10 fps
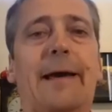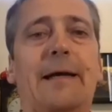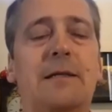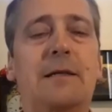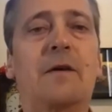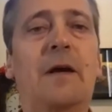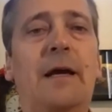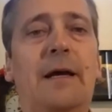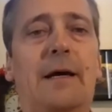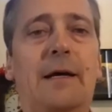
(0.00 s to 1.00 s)
and
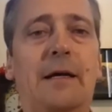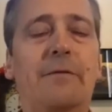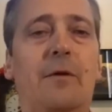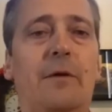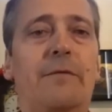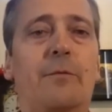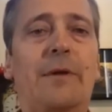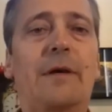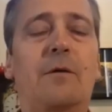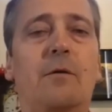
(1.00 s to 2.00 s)
even when
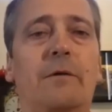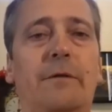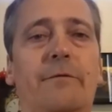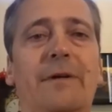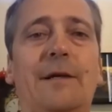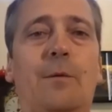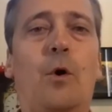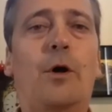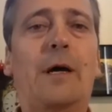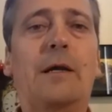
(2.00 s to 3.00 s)
they don't really
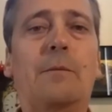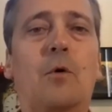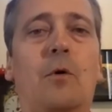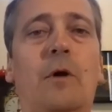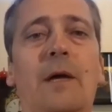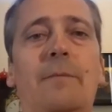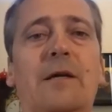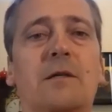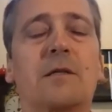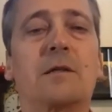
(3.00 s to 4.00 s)
work anymore,
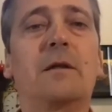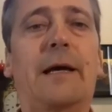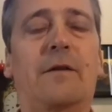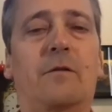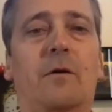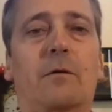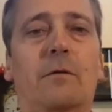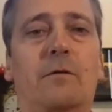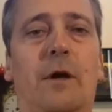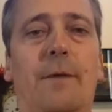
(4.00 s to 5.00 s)
patients still get sold
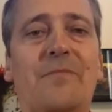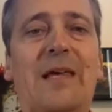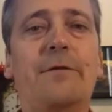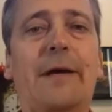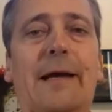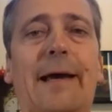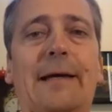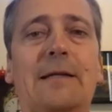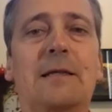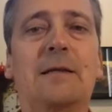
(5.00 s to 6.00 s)
hearing
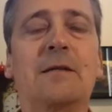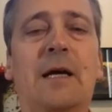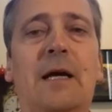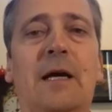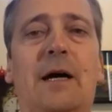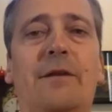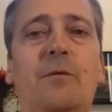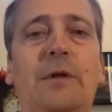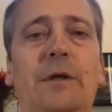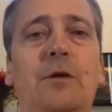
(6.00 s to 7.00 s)
aids. And I think
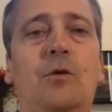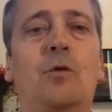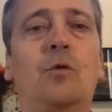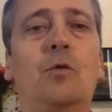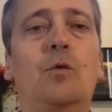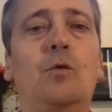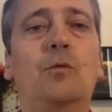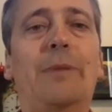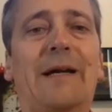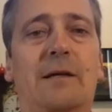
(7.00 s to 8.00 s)
we need to do
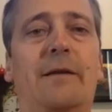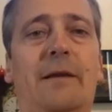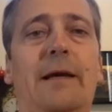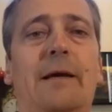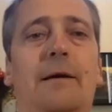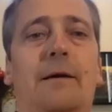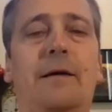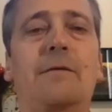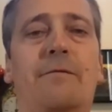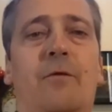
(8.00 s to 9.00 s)
better there,
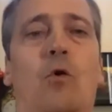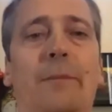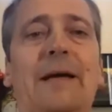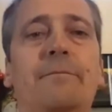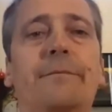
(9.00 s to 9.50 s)
informing,